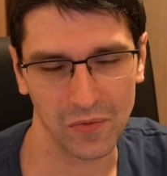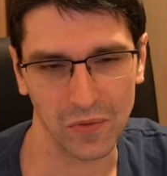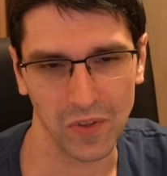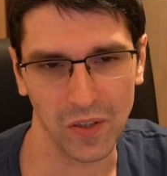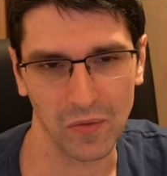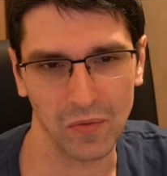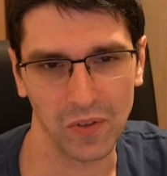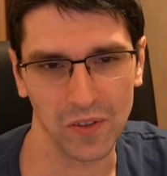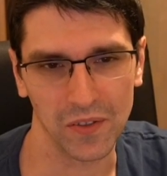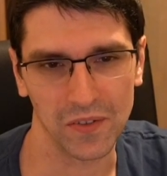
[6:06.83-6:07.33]
be
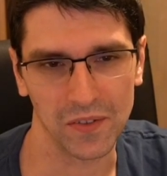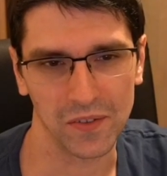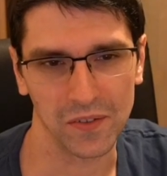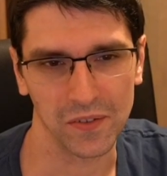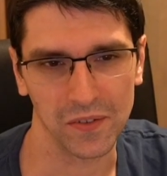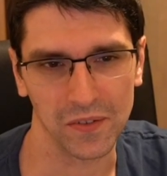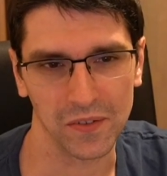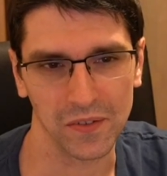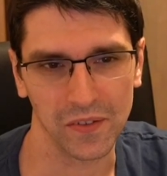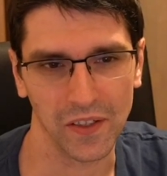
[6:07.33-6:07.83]
able
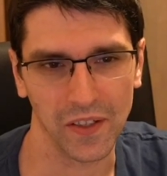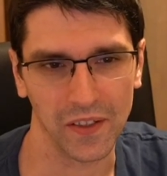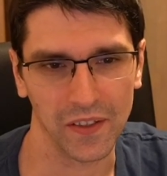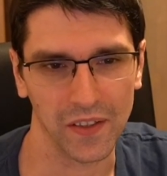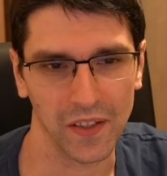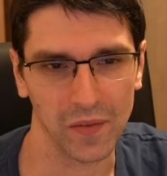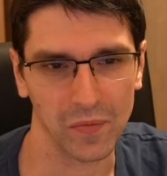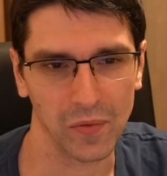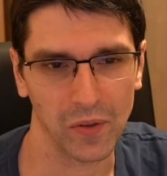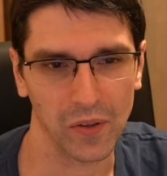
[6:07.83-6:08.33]
to take
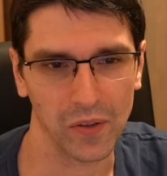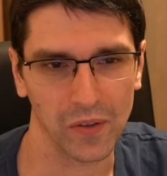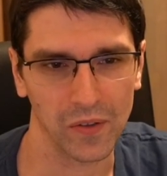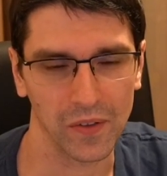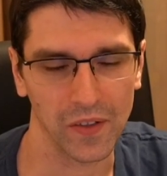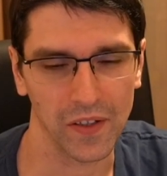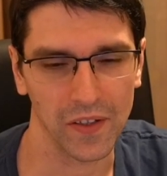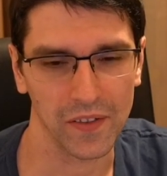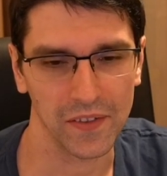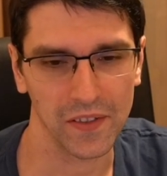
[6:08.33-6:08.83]
that pawn
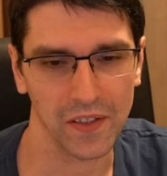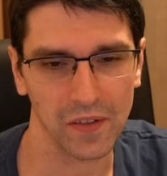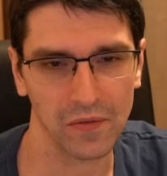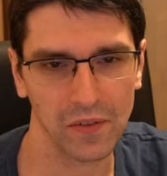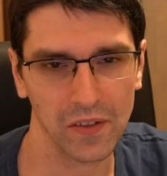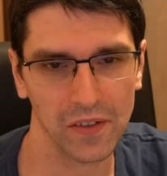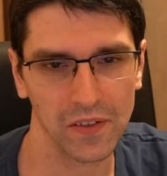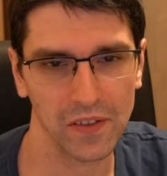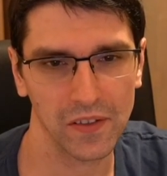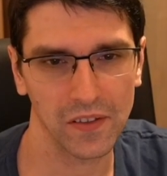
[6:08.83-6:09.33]
on
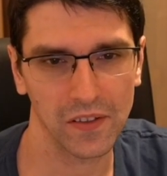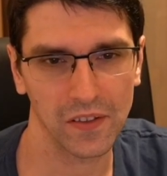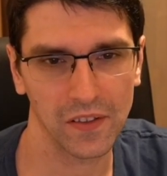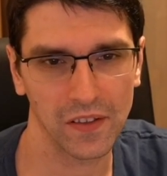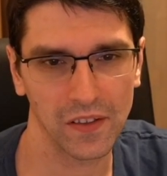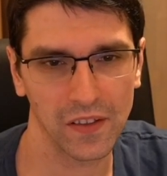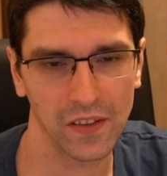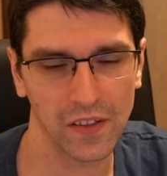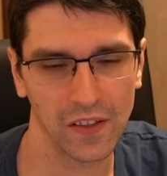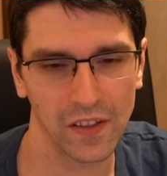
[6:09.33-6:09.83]
a7.
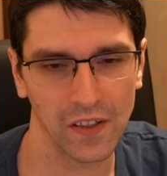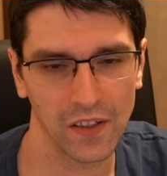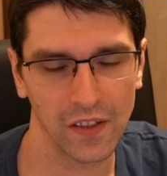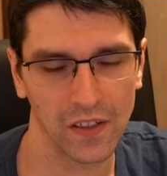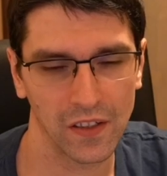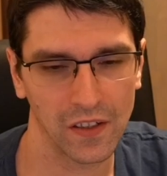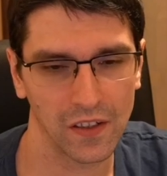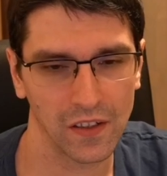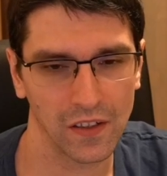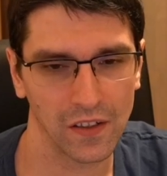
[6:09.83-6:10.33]

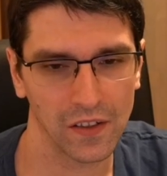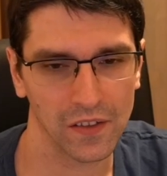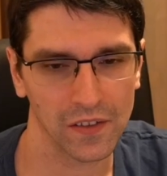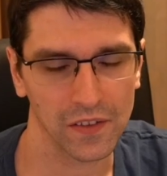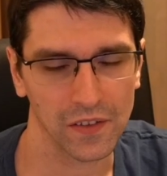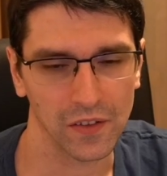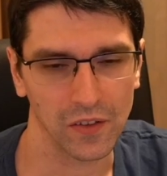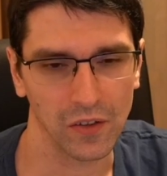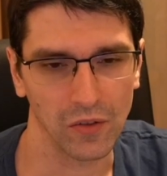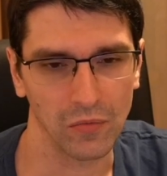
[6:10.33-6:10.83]

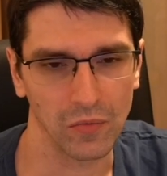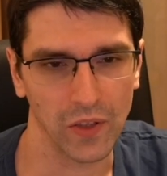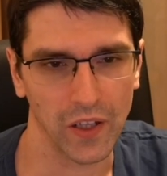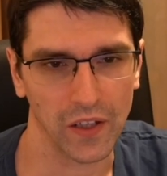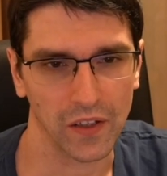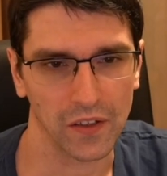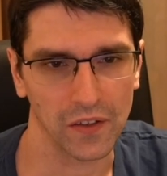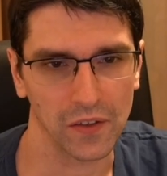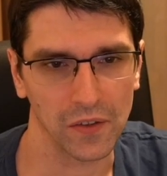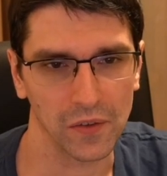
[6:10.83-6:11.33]
So
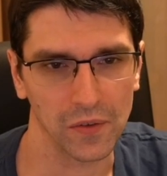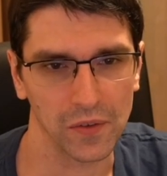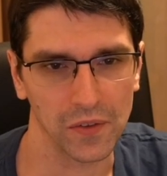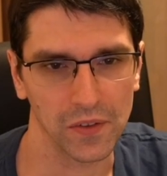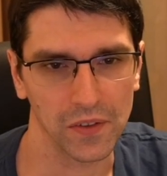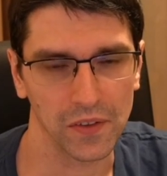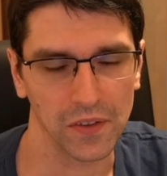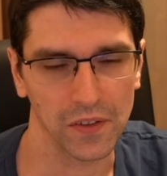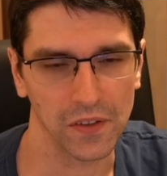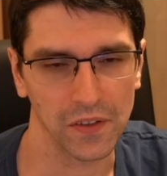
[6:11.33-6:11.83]
black goes